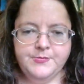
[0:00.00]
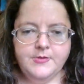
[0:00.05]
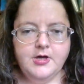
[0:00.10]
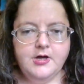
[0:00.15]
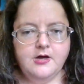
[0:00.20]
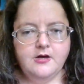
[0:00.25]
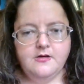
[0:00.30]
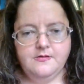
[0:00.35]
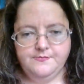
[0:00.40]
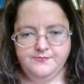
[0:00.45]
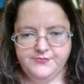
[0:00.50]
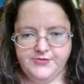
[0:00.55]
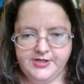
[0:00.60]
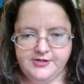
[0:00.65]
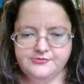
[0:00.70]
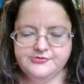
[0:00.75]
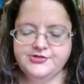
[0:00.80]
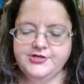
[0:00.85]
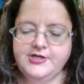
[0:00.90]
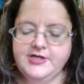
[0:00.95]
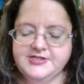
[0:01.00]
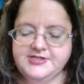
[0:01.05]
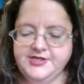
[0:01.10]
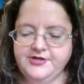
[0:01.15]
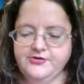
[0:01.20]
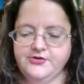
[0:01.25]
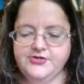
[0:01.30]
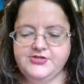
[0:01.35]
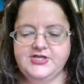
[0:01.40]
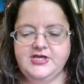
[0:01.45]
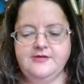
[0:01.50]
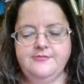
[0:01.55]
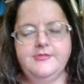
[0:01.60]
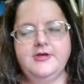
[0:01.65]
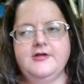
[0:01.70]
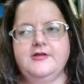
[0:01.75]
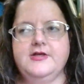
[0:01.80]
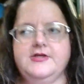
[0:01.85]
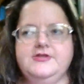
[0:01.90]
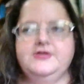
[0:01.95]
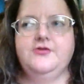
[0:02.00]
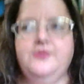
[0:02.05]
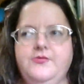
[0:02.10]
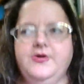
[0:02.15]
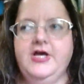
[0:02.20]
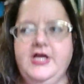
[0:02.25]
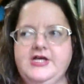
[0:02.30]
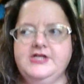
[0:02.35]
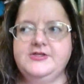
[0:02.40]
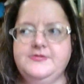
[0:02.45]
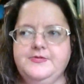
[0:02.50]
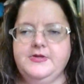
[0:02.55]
Um, they usually like to irritate me in these little ways,